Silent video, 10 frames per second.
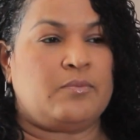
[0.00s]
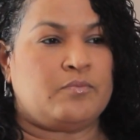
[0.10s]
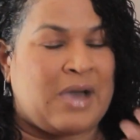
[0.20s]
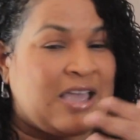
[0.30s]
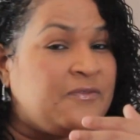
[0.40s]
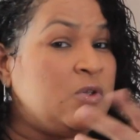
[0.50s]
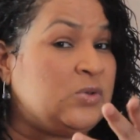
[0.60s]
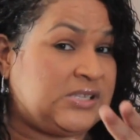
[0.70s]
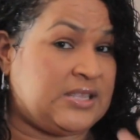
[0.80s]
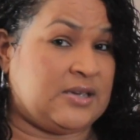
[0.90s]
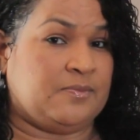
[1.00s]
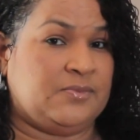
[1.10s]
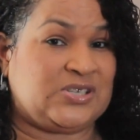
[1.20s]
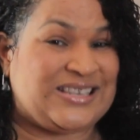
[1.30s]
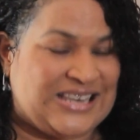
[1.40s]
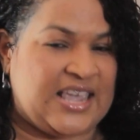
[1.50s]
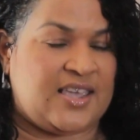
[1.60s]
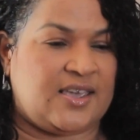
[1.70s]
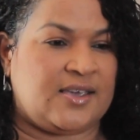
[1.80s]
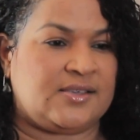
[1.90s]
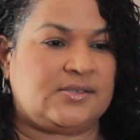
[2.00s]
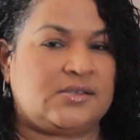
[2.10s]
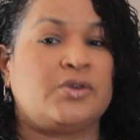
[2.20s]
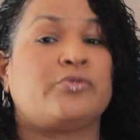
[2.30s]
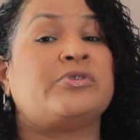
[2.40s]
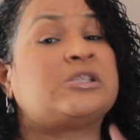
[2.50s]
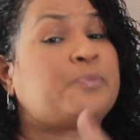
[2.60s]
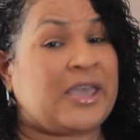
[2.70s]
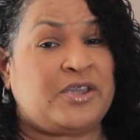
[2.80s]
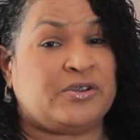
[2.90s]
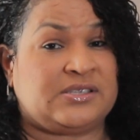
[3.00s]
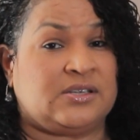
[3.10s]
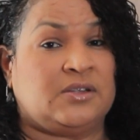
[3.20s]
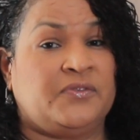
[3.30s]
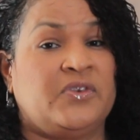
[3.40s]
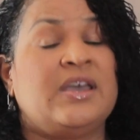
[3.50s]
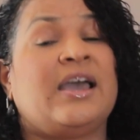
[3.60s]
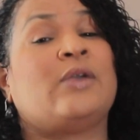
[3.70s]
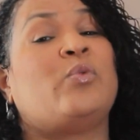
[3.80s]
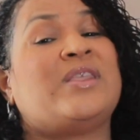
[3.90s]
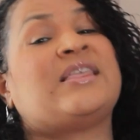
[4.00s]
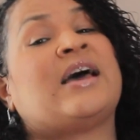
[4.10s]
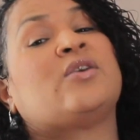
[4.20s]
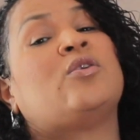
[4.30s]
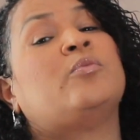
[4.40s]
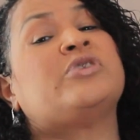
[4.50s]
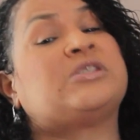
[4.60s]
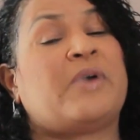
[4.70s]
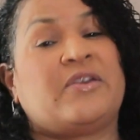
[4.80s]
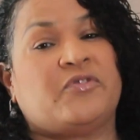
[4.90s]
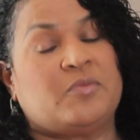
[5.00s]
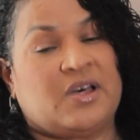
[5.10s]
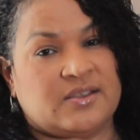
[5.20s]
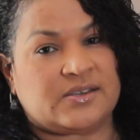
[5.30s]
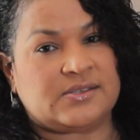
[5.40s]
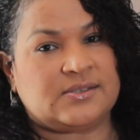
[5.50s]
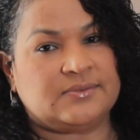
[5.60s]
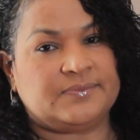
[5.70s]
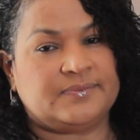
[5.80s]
My view to them today is respect yourself, and with that come respect from others.